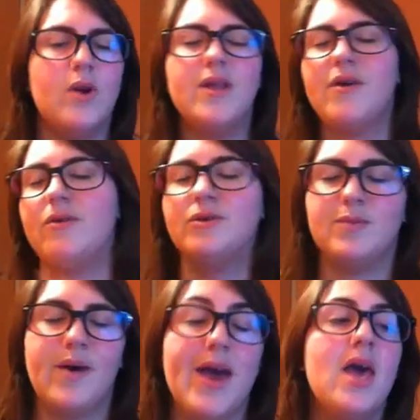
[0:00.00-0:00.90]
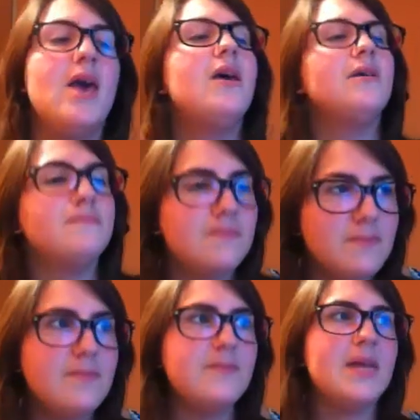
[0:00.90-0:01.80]
one of those, but
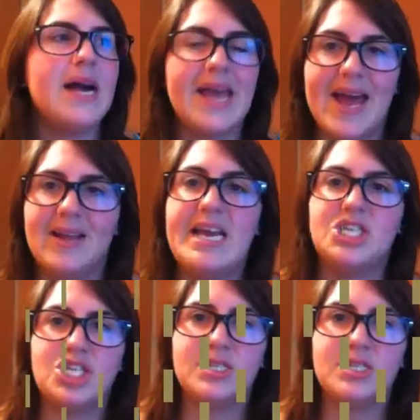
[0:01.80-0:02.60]
again, it's